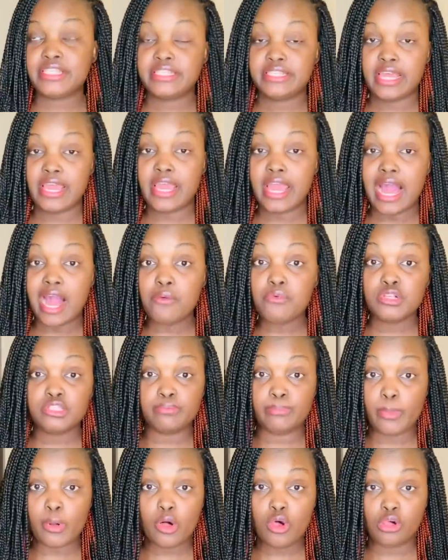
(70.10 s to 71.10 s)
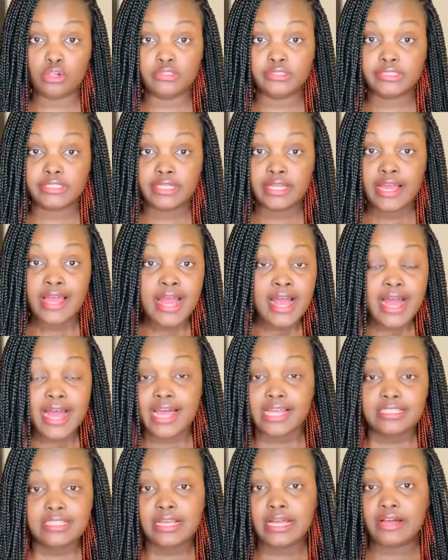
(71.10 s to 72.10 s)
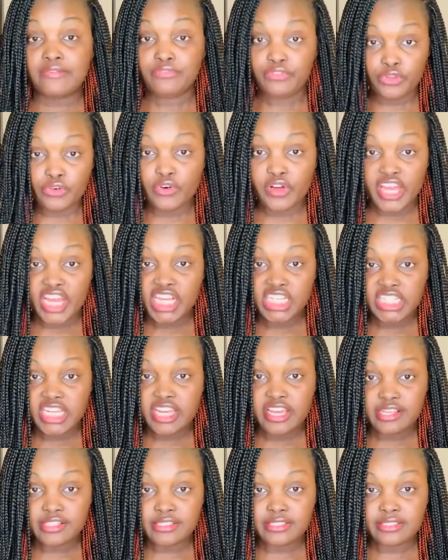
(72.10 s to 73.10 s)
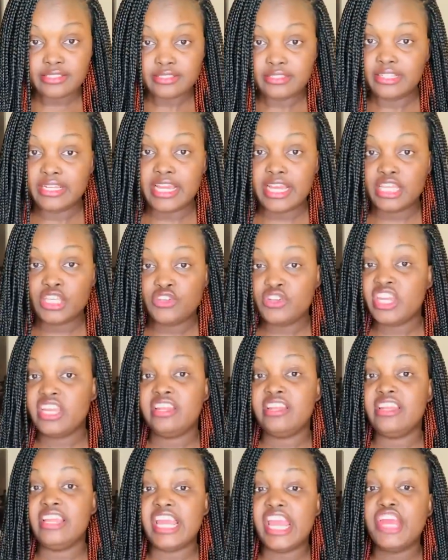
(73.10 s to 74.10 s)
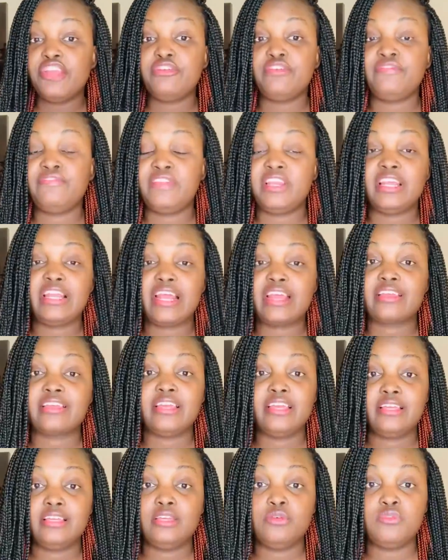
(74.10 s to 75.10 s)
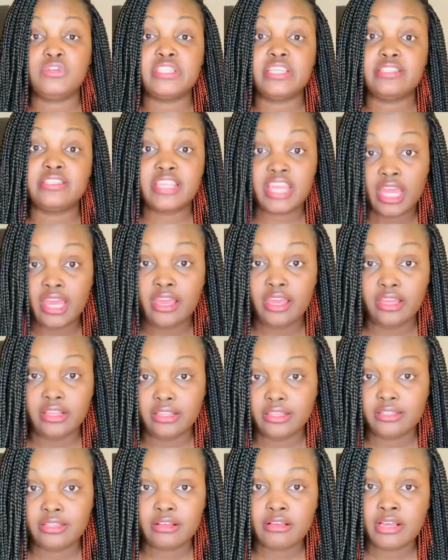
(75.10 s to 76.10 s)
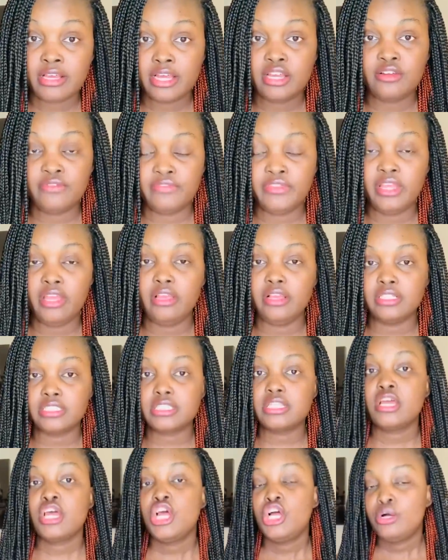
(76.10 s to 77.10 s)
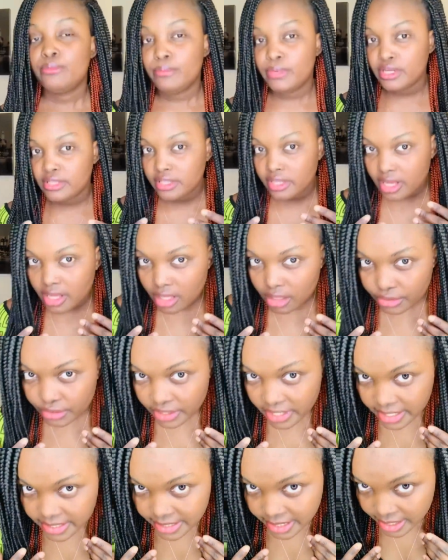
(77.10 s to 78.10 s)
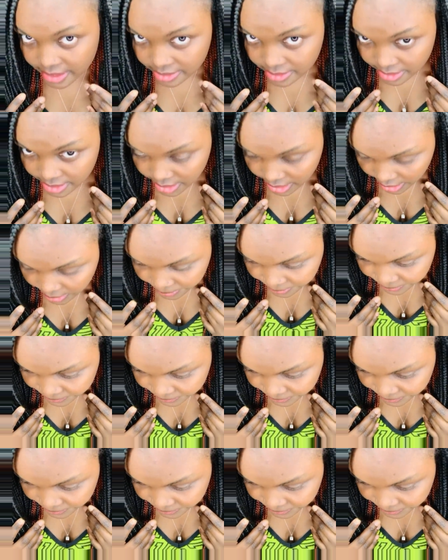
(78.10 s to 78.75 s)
saying I was bald. I didn't have no edges. Like, you can literally feel it, like it was a skin kind of things. But now you guys can see.